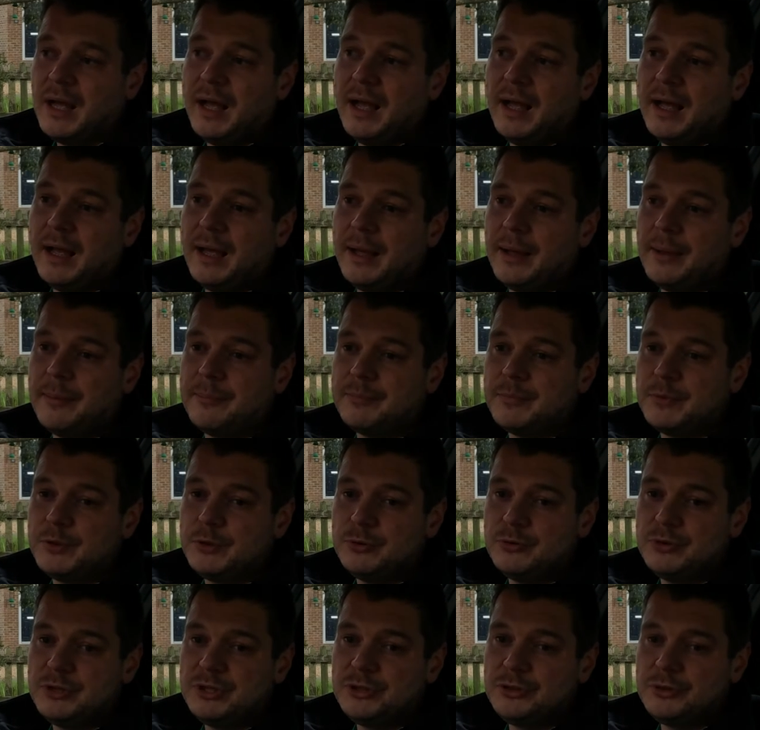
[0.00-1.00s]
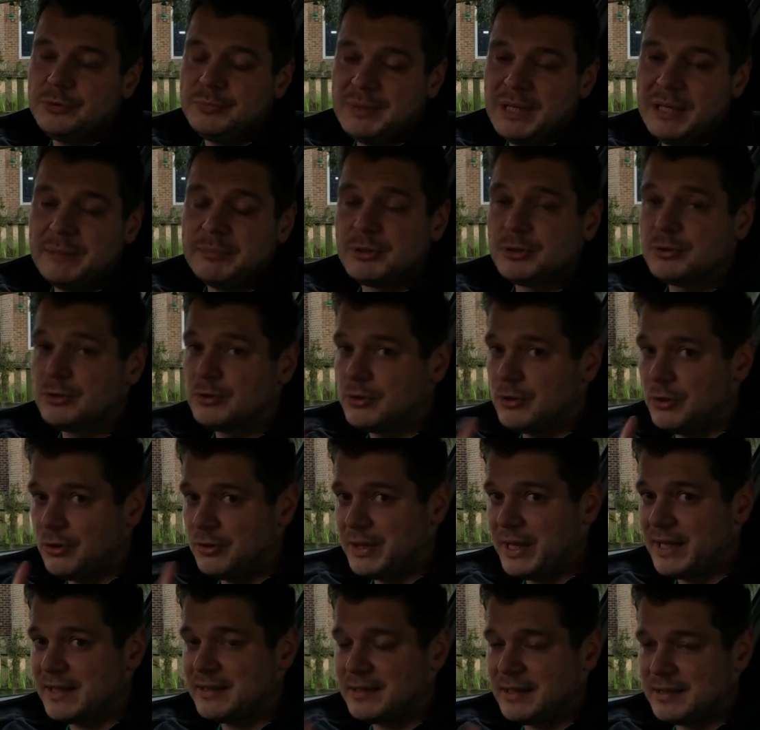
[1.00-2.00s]
You need to be able to
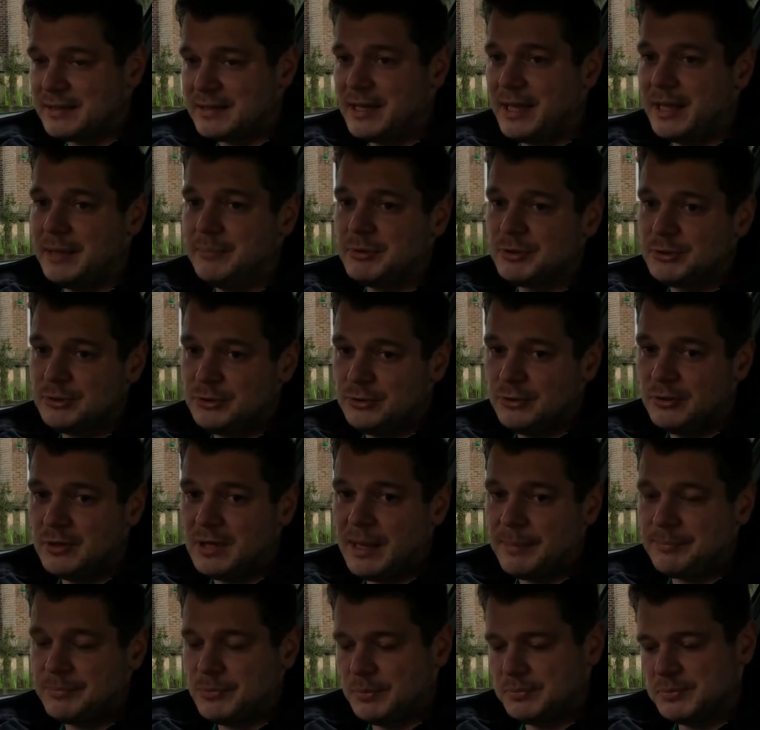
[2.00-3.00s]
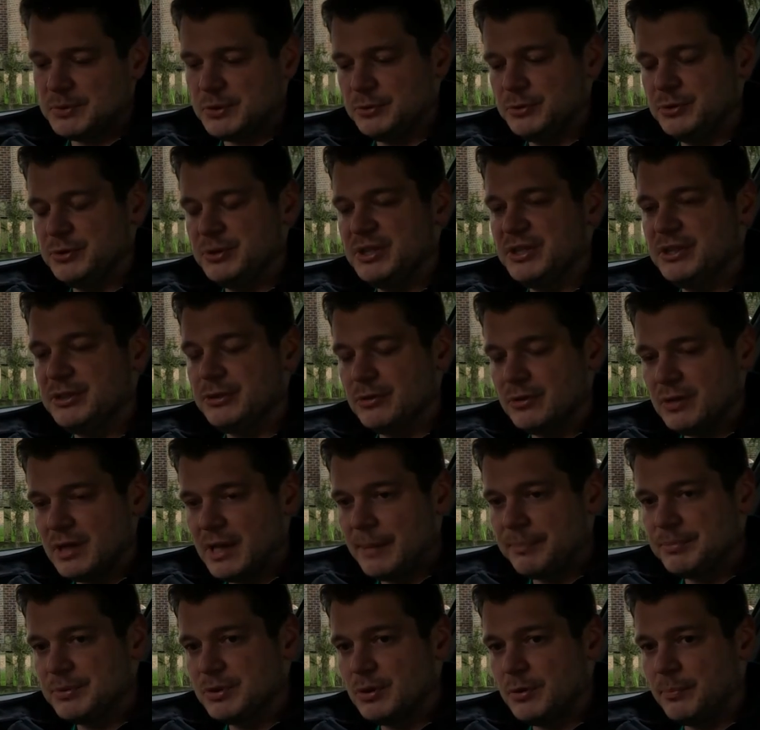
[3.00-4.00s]
connect that cable to your laptop. So you need your
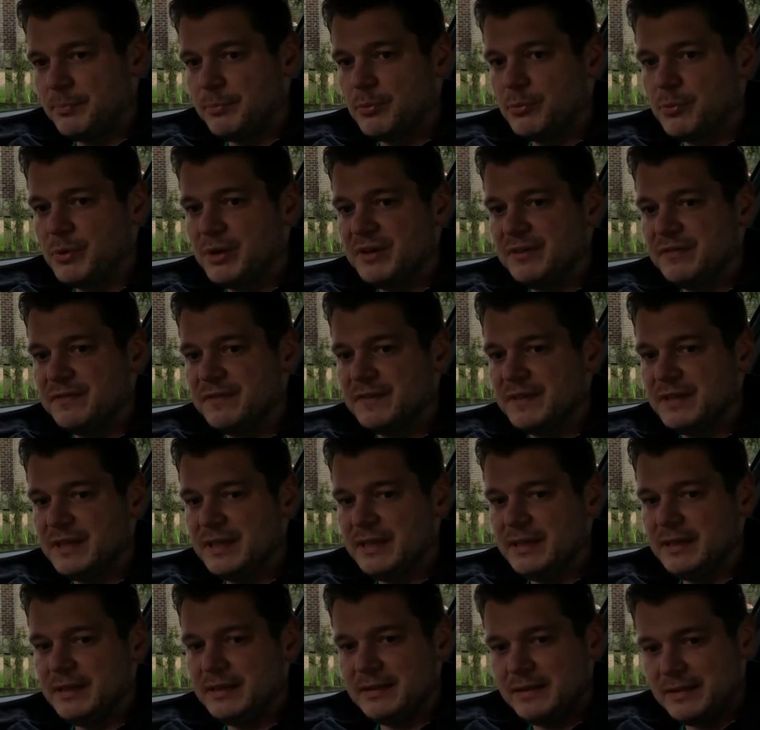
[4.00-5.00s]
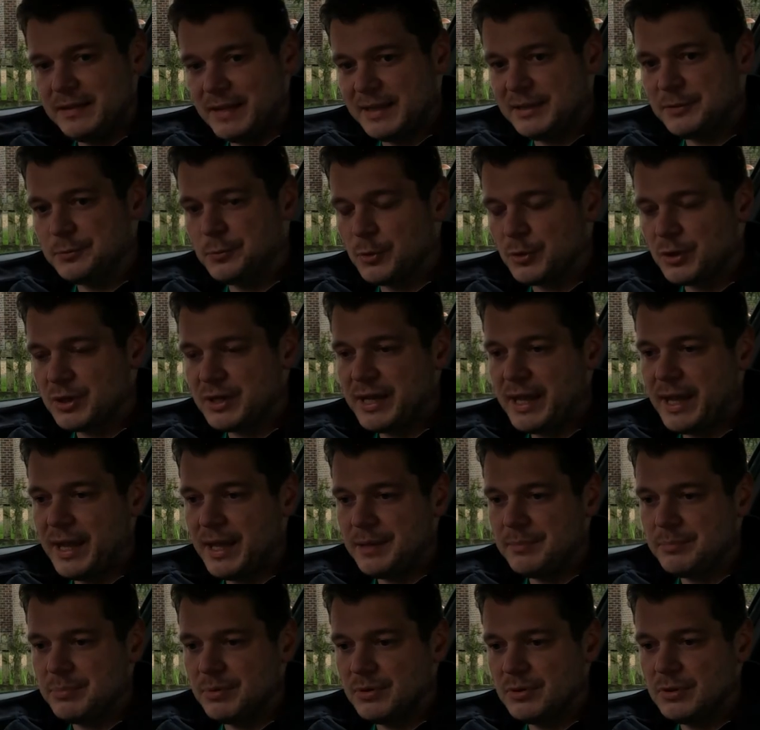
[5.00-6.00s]
laptop with the network
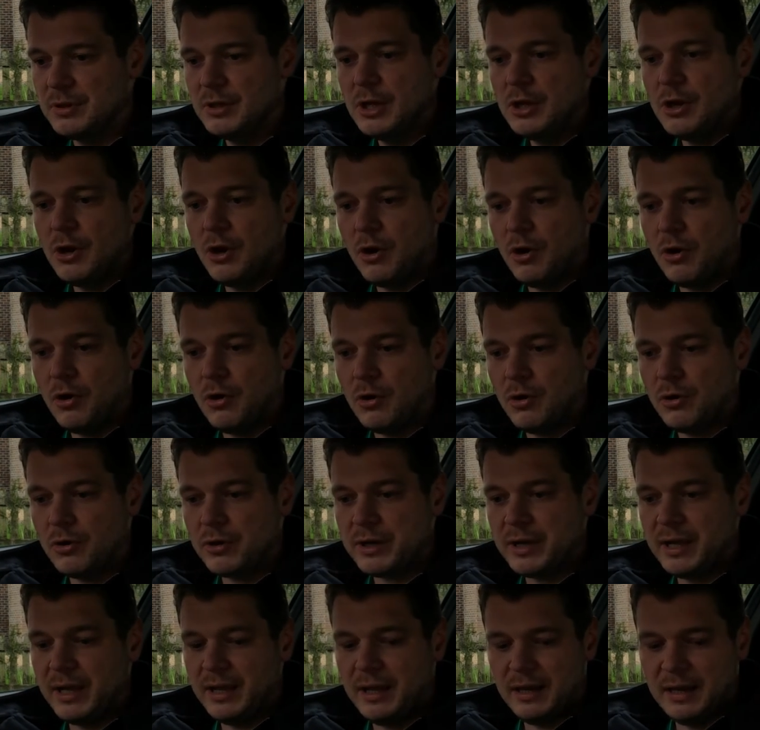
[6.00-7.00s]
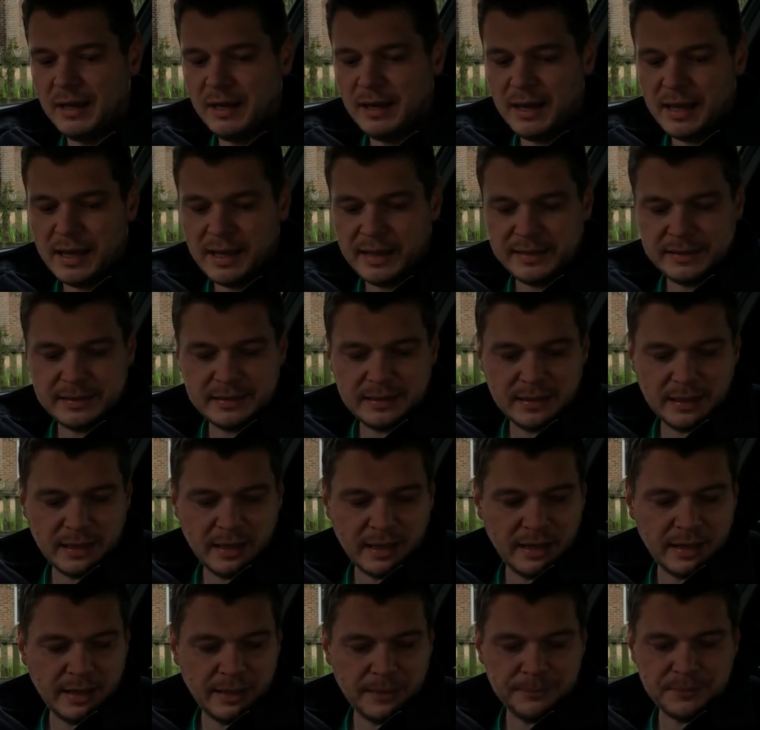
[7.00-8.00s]
cable, or like
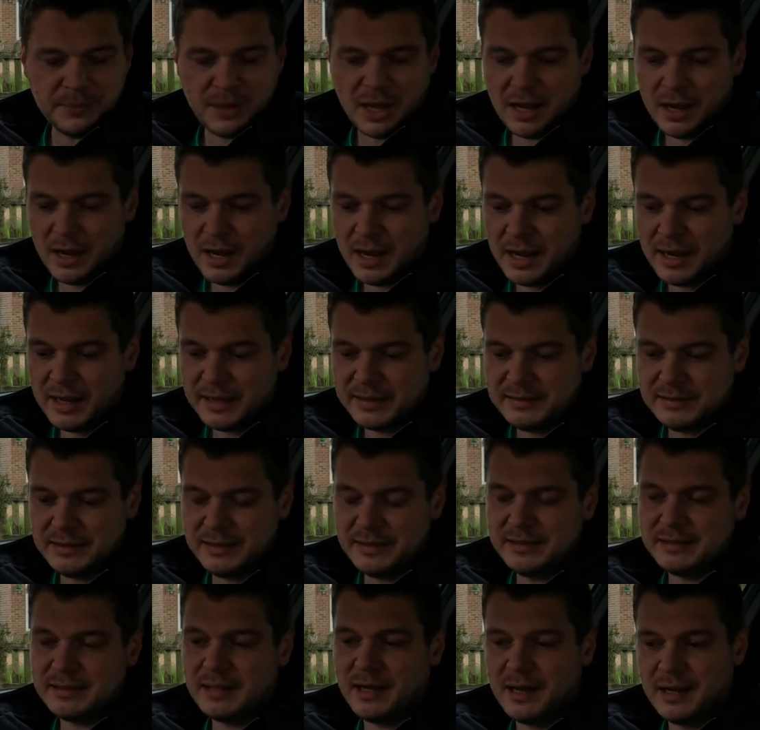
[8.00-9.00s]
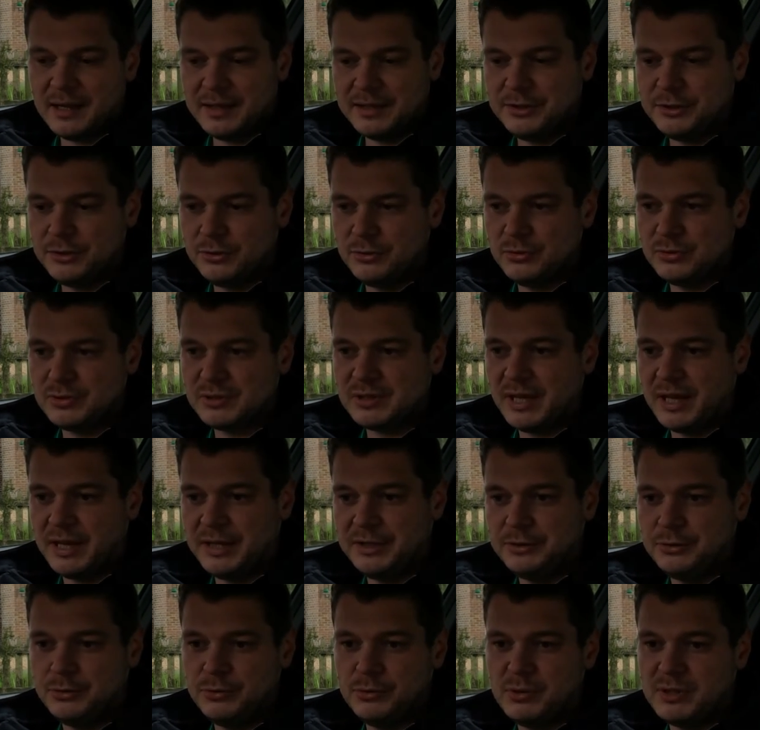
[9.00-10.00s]
I used a
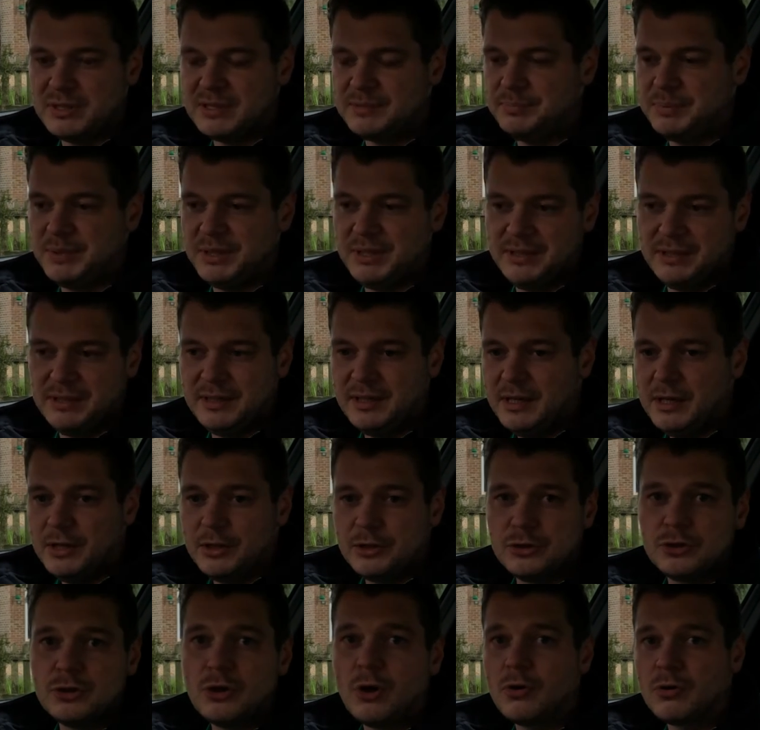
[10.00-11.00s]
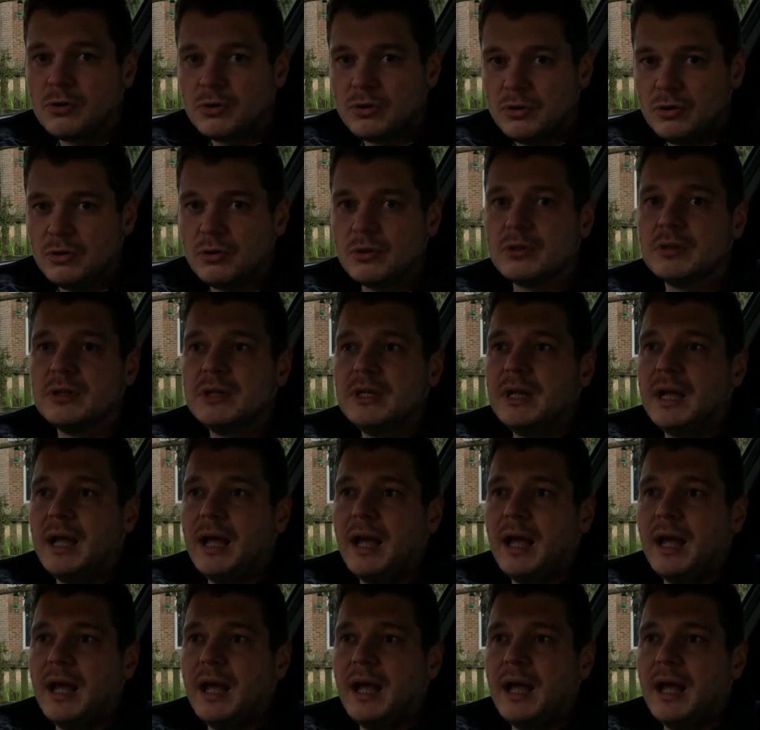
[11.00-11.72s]
USB dongle,